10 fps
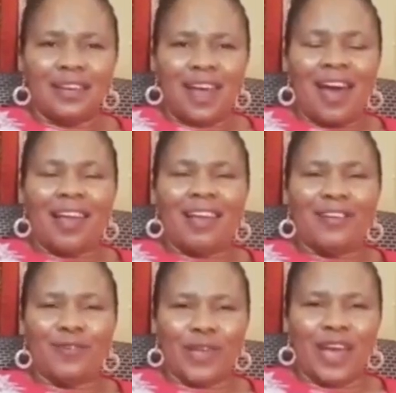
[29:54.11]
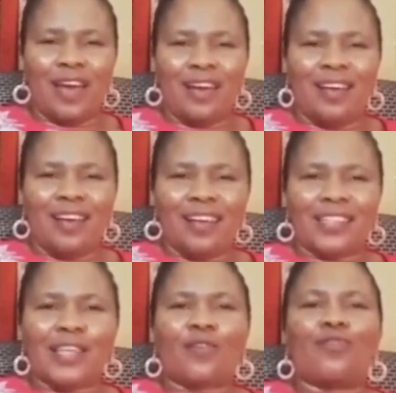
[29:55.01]
Hallelujah.
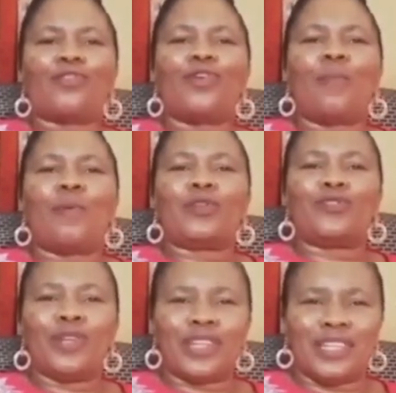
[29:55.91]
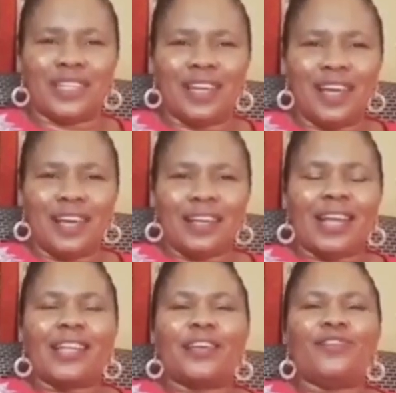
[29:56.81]
It's a good opportunity
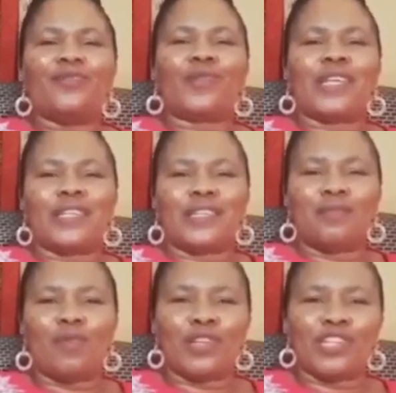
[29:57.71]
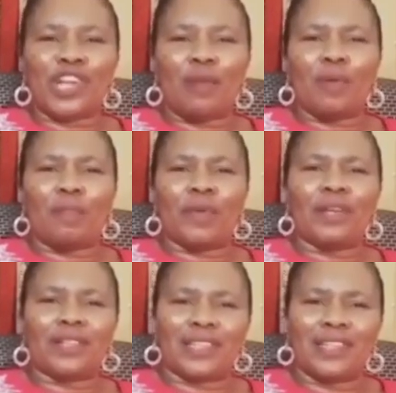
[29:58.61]
that a new testimony shall be
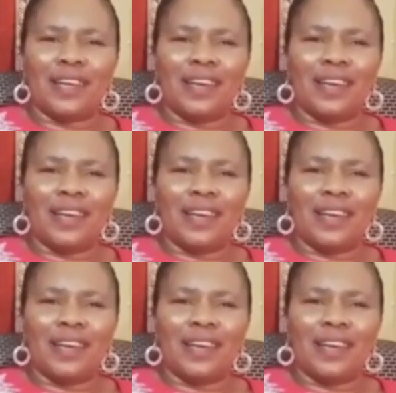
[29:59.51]
built